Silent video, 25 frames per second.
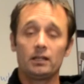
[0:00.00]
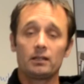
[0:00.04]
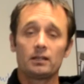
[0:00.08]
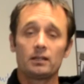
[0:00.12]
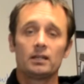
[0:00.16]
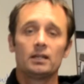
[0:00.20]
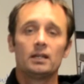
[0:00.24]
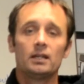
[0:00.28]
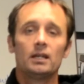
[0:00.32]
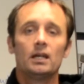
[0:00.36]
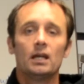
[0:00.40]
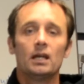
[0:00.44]

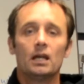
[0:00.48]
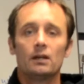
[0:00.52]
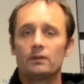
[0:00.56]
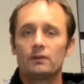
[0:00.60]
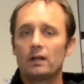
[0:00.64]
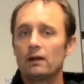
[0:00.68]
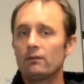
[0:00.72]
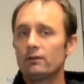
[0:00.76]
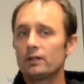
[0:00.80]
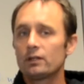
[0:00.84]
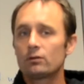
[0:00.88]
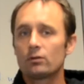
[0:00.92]
If you
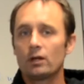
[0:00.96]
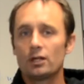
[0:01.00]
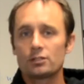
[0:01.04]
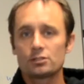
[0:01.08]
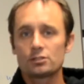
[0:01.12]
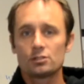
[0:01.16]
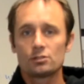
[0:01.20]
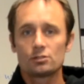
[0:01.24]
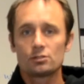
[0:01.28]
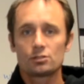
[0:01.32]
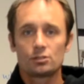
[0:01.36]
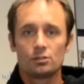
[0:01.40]
have any
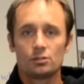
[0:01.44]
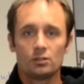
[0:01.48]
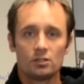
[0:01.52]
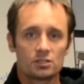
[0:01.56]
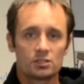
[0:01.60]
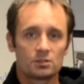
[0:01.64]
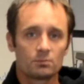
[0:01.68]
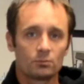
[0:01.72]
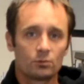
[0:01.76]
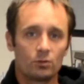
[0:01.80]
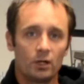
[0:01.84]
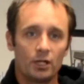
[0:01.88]
questions, shoot us
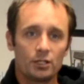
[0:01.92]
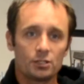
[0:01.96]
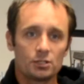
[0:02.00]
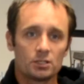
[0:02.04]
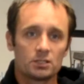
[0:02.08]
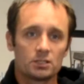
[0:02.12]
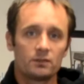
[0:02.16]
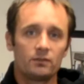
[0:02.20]
some questions.